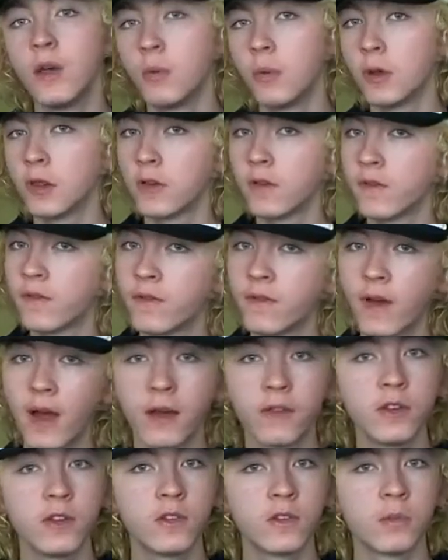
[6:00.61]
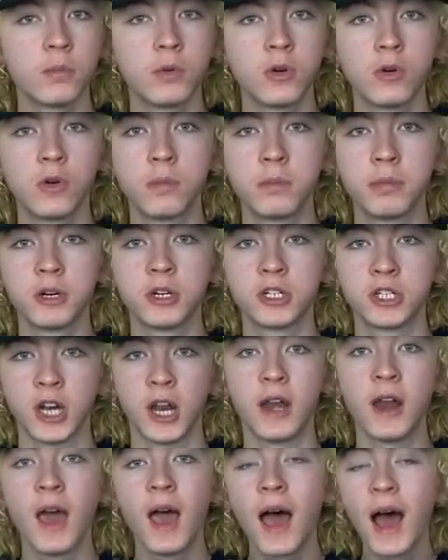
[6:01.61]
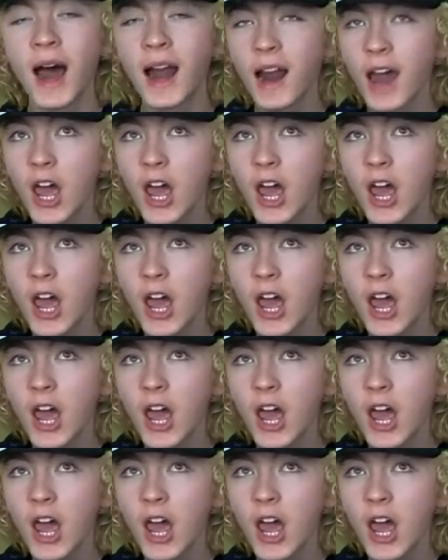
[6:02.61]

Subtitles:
with a very small budget, and